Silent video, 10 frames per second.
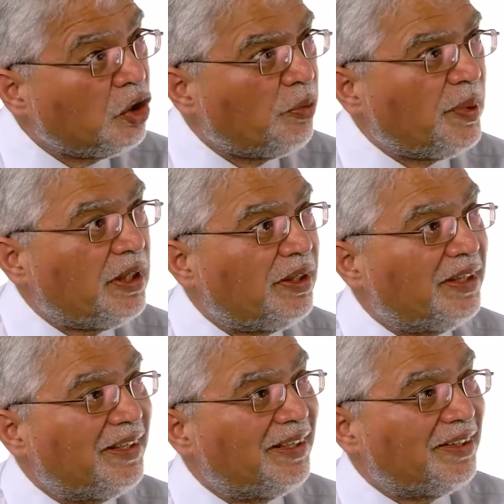European
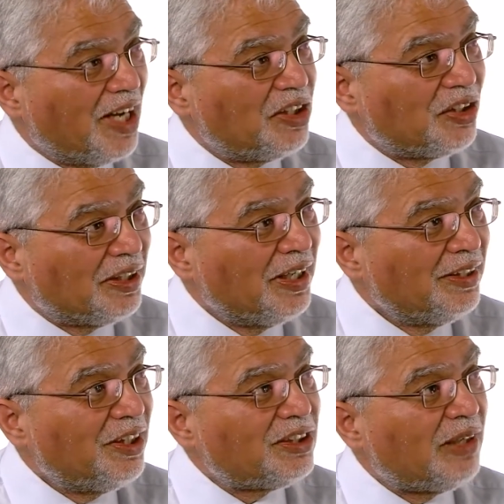nation,
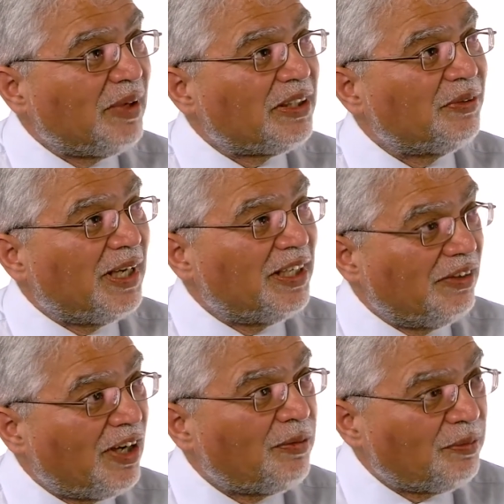this time as a
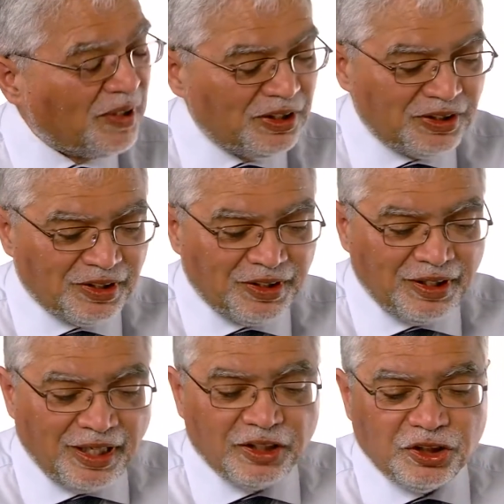development minister.
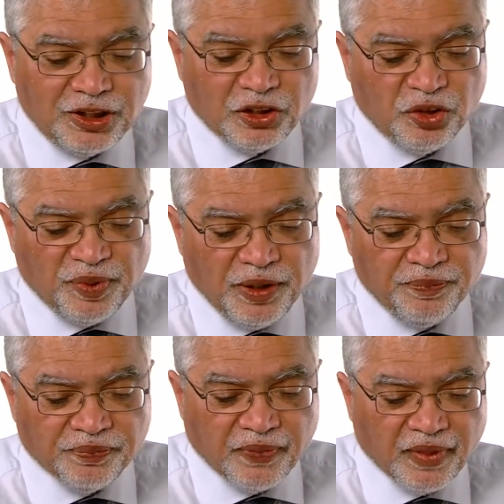And she said to me,
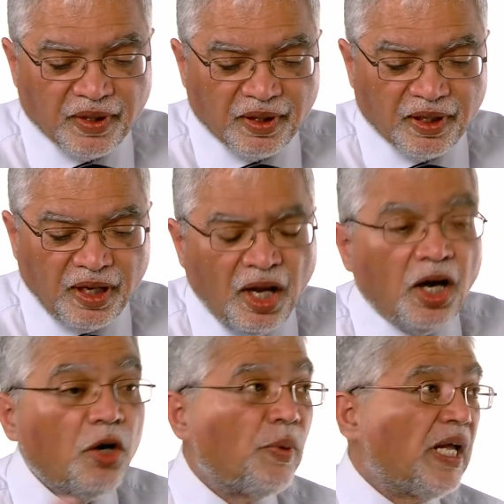
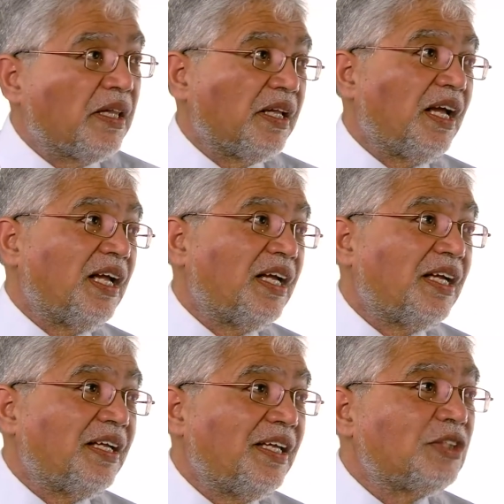oh,
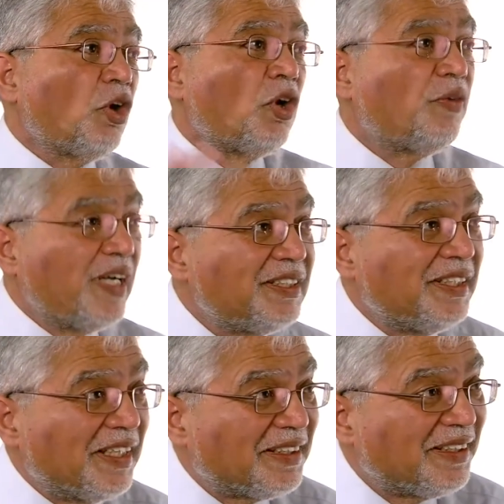well, it's all over,
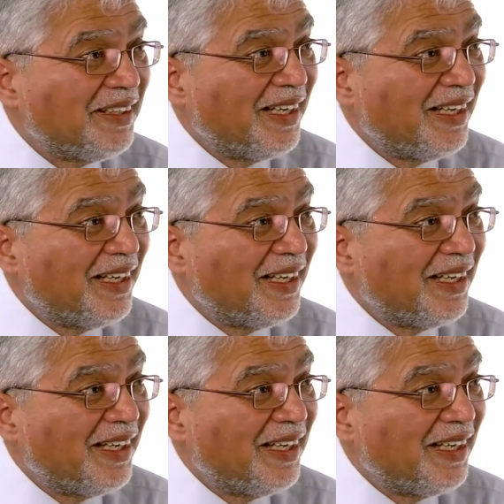isn't it?